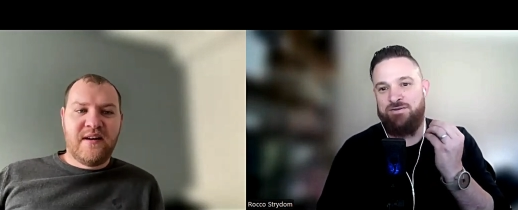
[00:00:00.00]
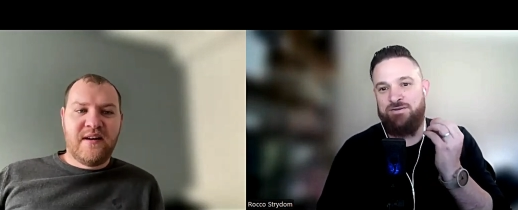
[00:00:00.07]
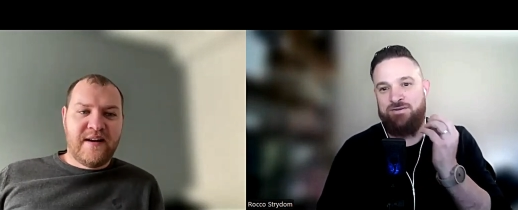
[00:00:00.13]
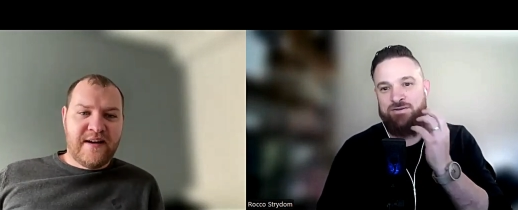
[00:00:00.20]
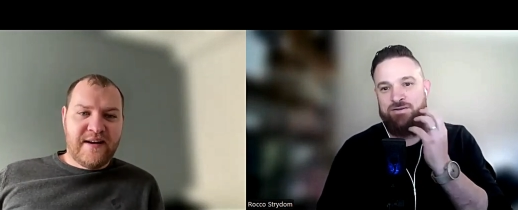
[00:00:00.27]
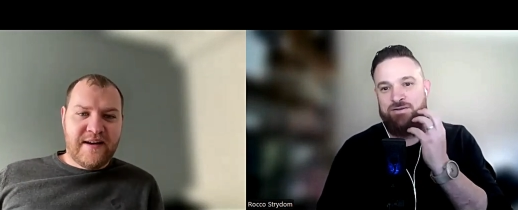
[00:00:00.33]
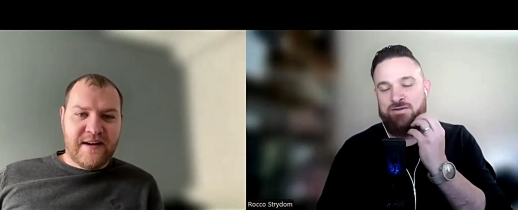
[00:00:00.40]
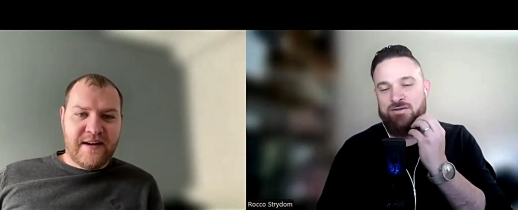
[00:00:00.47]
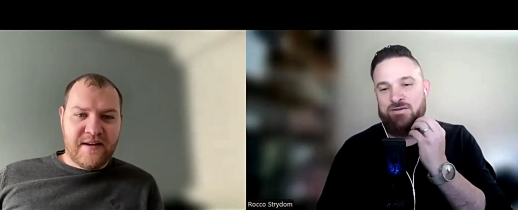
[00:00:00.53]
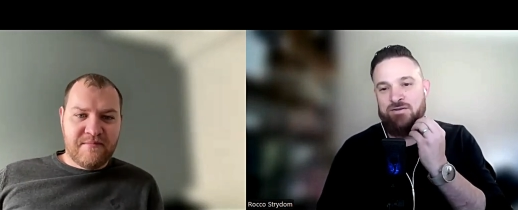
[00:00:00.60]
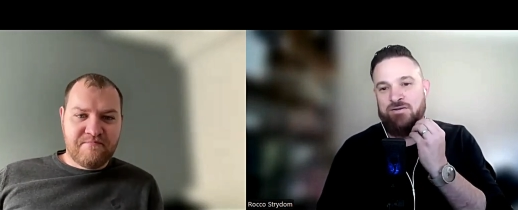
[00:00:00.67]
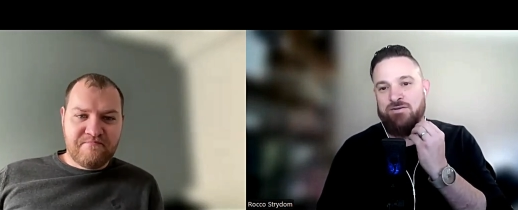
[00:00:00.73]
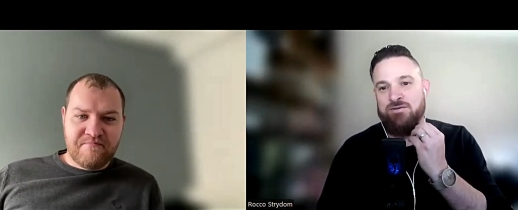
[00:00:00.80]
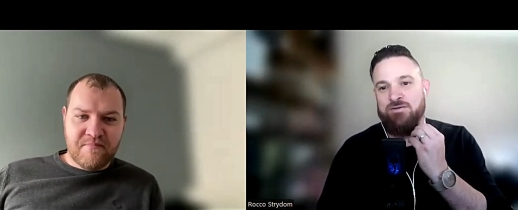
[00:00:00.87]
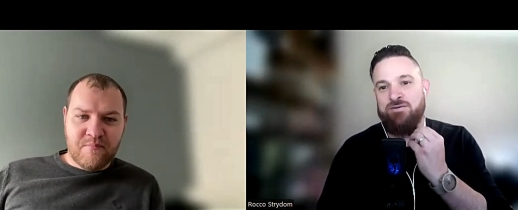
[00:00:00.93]

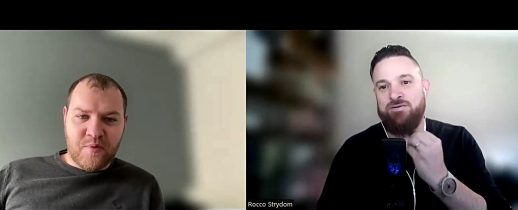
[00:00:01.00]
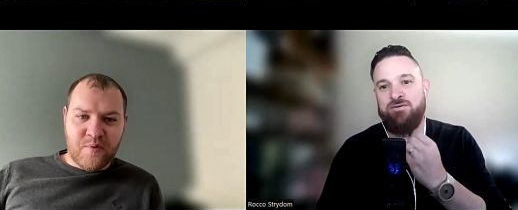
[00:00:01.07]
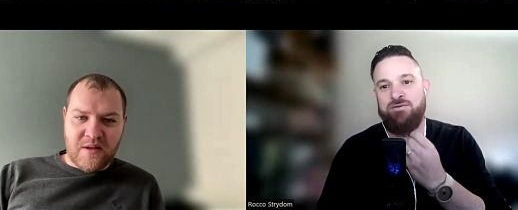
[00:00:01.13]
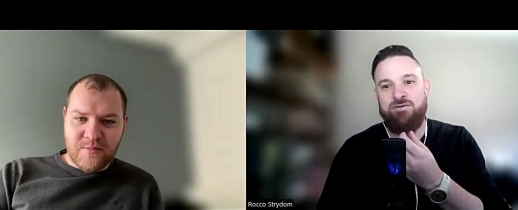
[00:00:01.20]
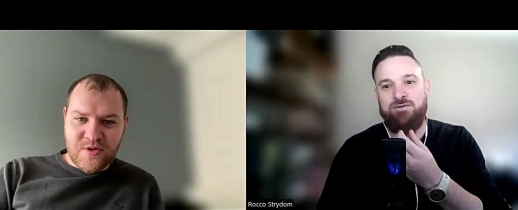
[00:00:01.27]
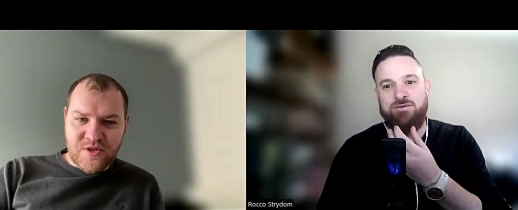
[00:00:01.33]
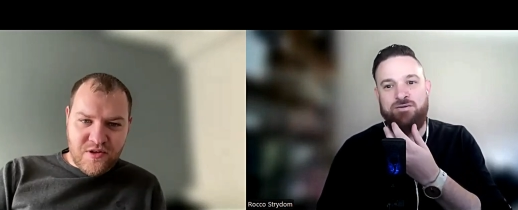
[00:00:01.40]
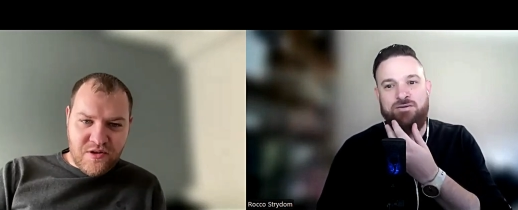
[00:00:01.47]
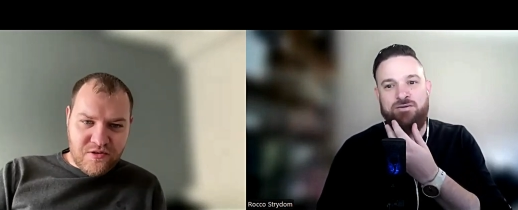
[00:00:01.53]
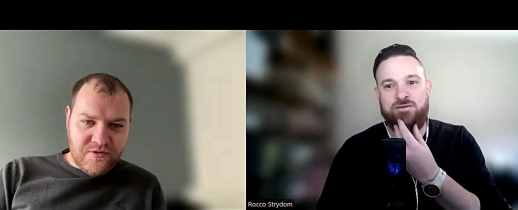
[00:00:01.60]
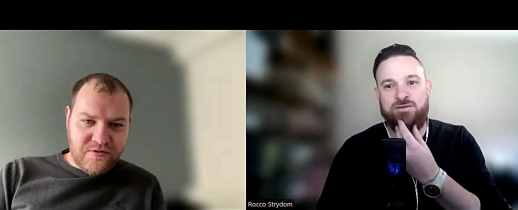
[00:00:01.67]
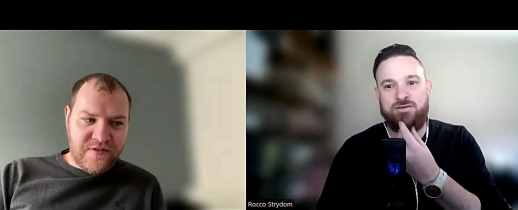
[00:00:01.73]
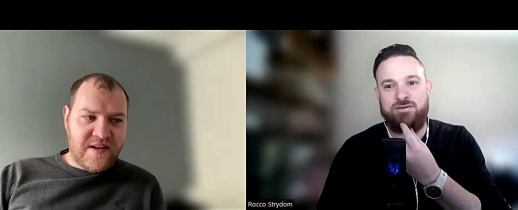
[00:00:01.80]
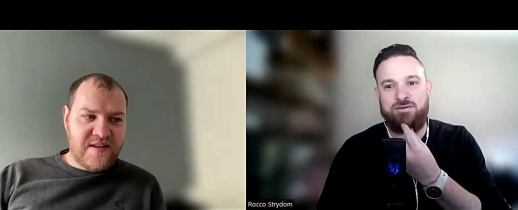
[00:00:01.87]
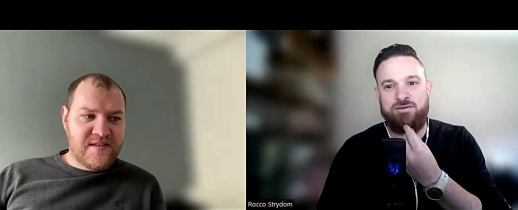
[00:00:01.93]
Speaker 1: um, brain machine
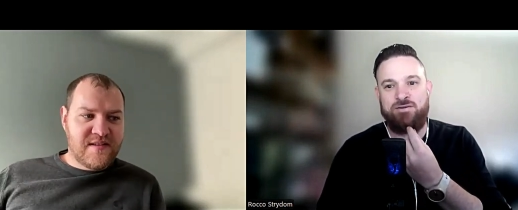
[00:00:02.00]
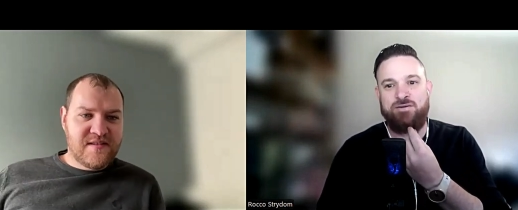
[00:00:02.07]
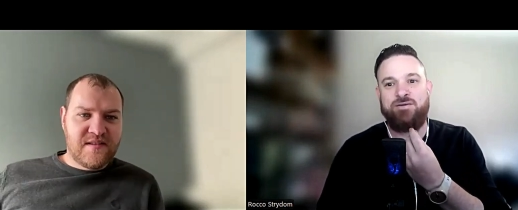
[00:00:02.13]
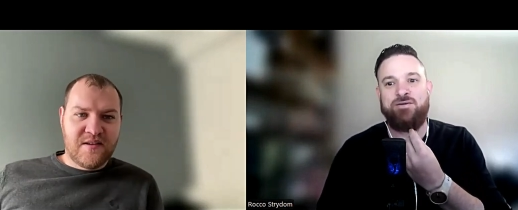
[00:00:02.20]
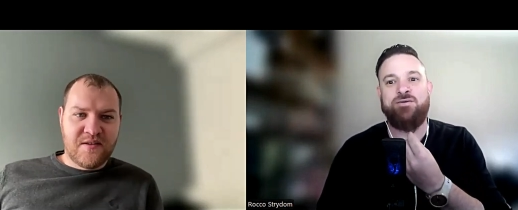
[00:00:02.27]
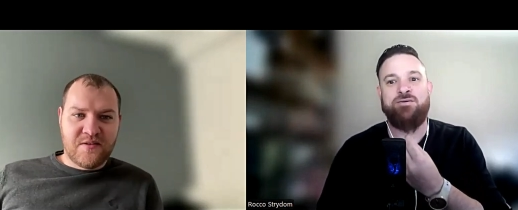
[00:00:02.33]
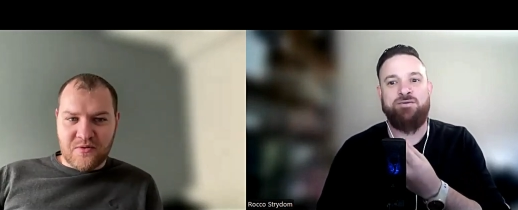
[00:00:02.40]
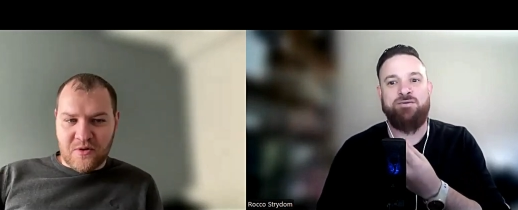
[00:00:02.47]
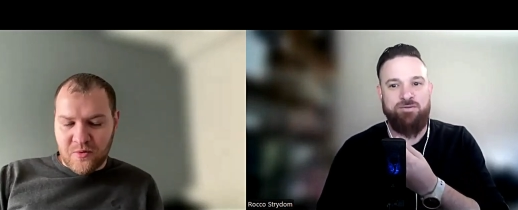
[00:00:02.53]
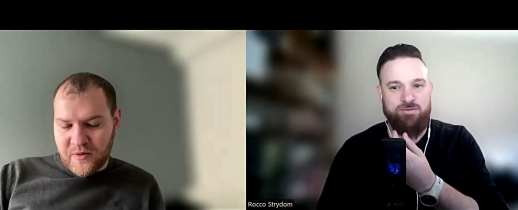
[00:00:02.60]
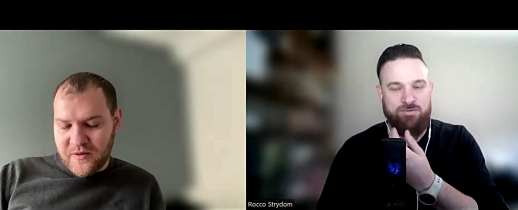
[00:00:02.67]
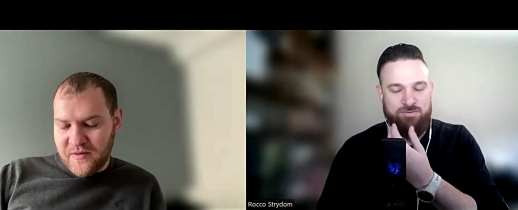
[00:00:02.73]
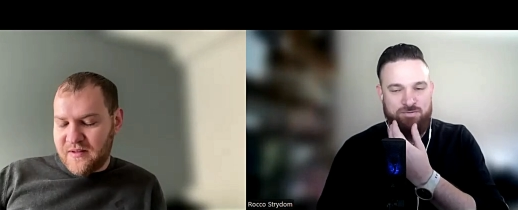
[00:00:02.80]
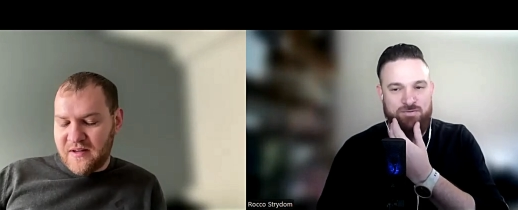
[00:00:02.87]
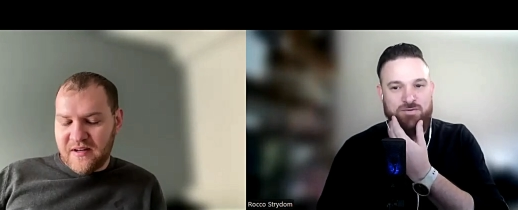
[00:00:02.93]
interfaces, they're
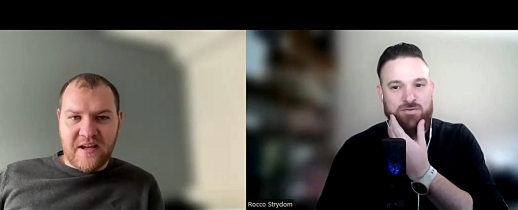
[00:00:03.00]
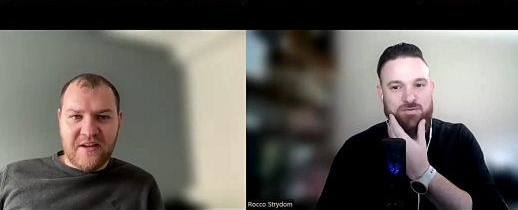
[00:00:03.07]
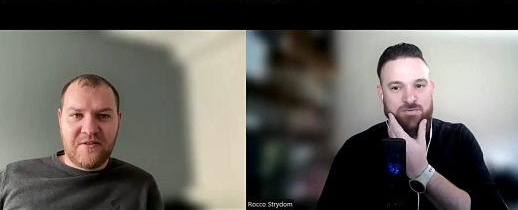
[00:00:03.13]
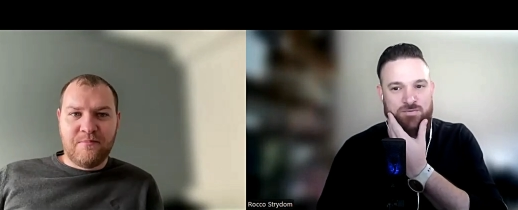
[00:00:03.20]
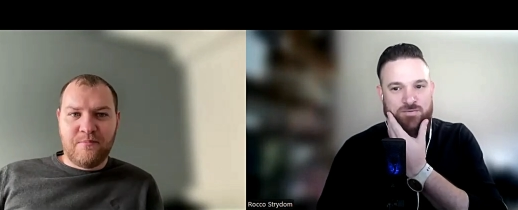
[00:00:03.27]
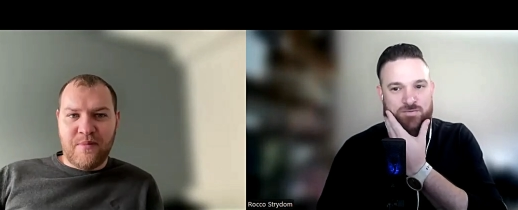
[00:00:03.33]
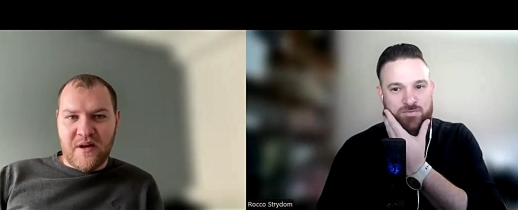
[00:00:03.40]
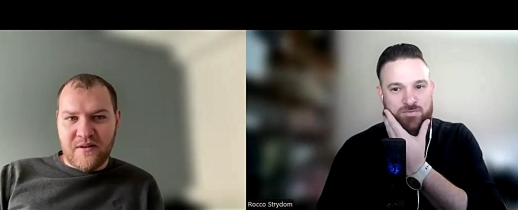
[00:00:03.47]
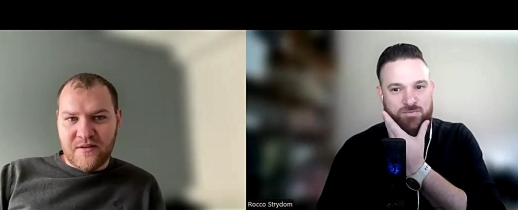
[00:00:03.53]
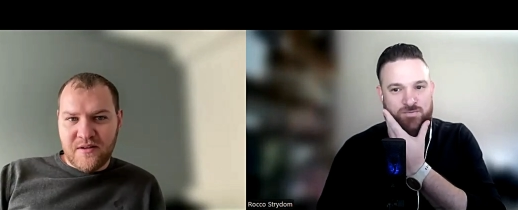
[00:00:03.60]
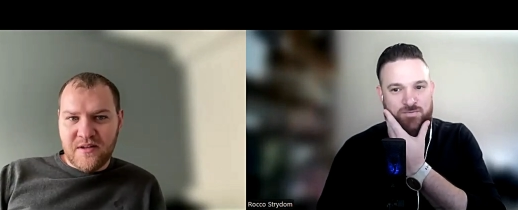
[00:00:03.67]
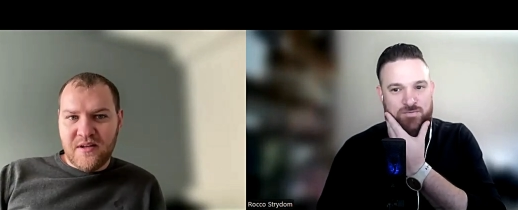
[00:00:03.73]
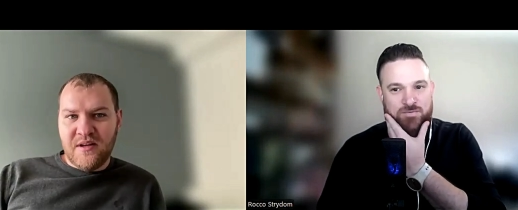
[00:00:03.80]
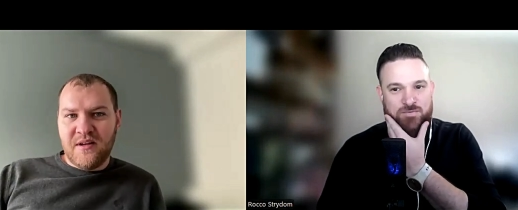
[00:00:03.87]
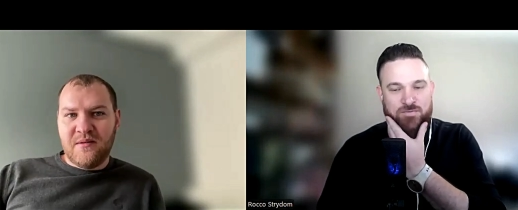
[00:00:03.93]
growing, they're getting
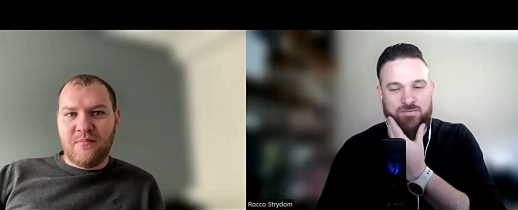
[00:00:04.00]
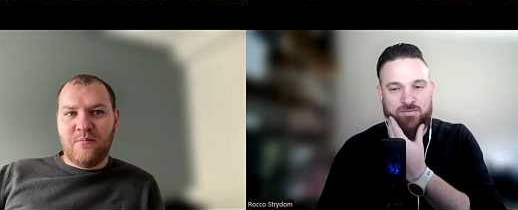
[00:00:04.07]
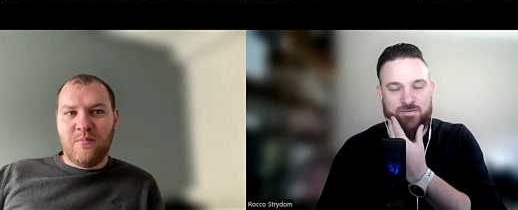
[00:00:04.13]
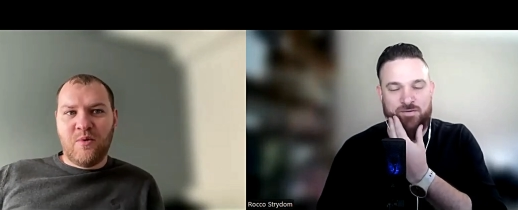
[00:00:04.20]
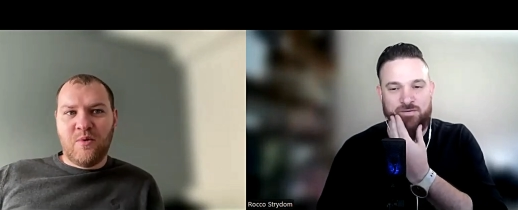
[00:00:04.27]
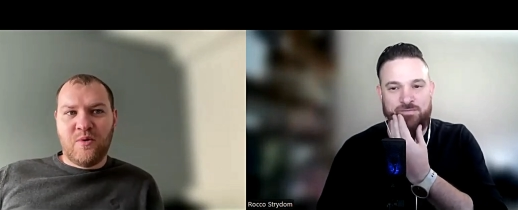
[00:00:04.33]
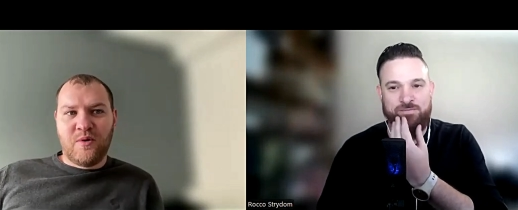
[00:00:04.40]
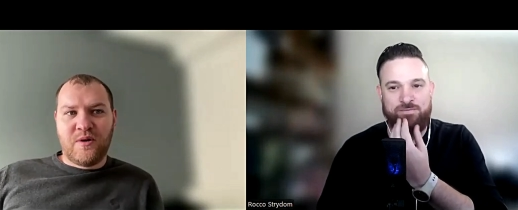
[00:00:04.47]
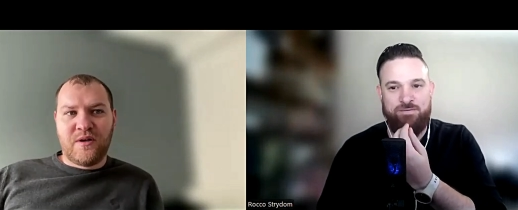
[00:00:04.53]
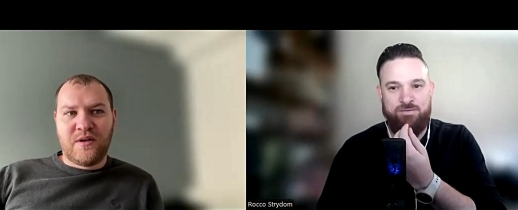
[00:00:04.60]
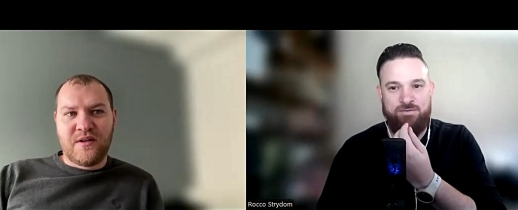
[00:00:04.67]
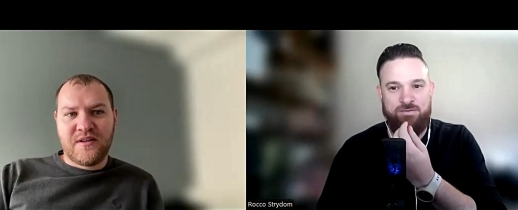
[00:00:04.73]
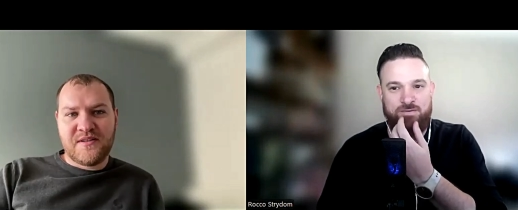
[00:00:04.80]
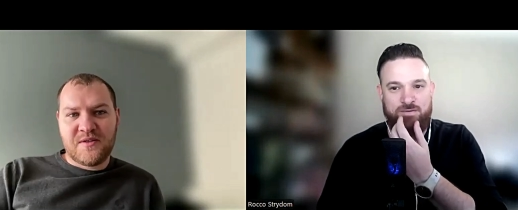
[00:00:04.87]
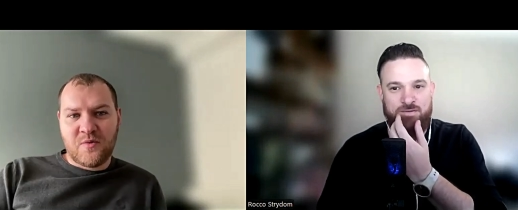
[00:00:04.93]
better, more
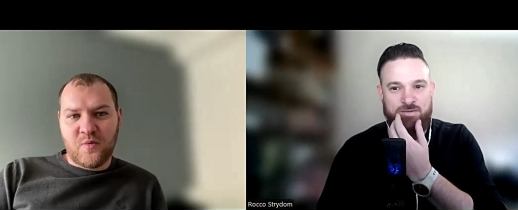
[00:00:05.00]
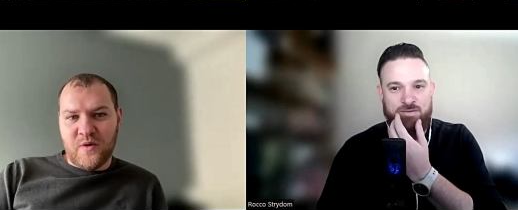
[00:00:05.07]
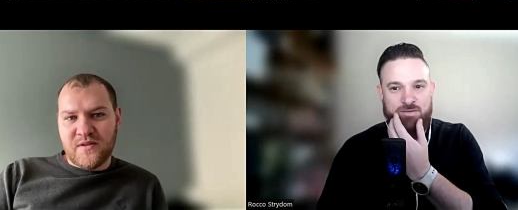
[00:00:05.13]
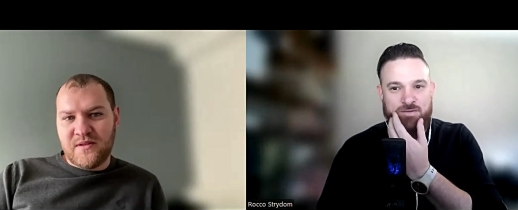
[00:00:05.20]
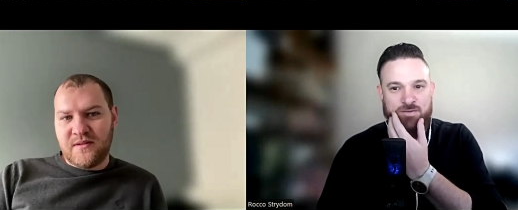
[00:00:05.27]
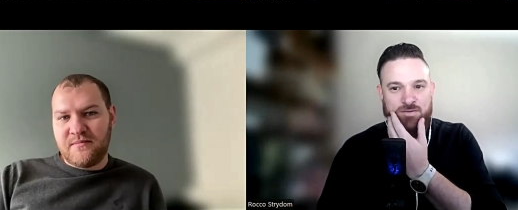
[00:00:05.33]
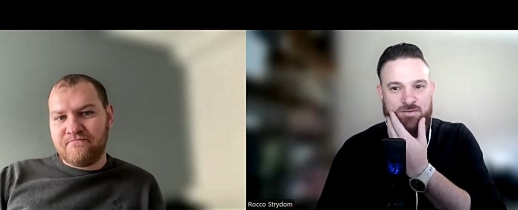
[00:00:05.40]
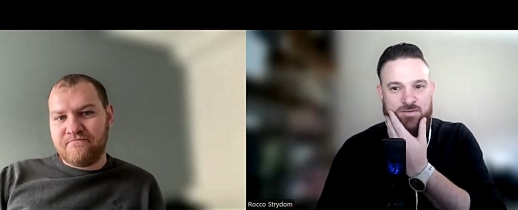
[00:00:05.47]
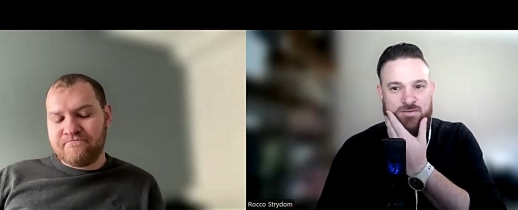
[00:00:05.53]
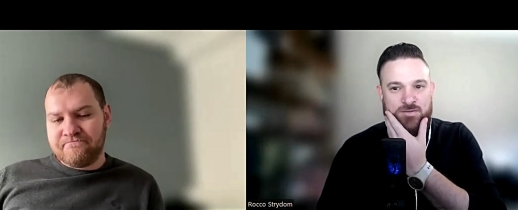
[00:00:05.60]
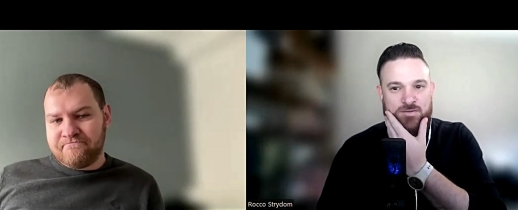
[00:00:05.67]
yes. exquisite.